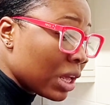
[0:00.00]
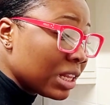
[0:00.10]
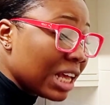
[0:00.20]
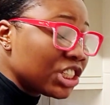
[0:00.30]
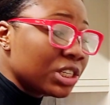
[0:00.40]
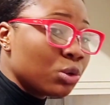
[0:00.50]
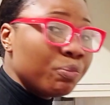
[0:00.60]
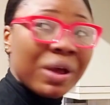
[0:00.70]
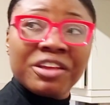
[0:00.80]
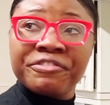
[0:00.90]
That she could
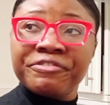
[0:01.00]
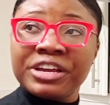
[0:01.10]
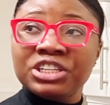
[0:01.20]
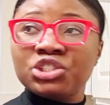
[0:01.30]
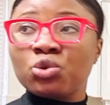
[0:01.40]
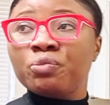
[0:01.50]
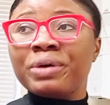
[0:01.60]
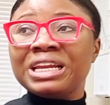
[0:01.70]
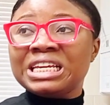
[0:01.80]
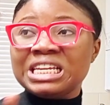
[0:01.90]
barely feed, she could
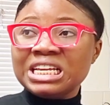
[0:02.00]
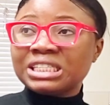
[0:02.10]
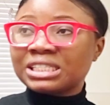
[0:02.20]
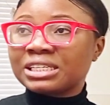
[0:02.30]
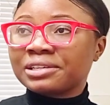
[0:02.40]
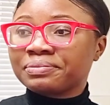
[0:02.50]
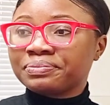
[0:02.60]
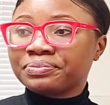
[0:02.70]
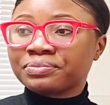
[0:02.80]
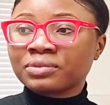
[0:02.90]
barely eat.
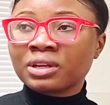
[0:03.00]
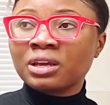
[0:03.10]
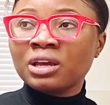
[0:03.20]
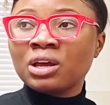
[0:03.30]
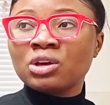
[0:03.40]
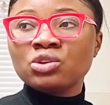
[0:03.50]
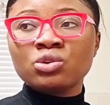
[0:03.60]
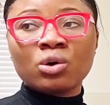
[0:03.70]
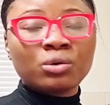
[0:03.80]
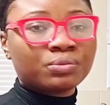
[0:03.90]
You
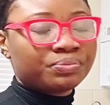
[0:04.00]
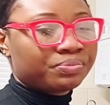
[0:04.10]
know?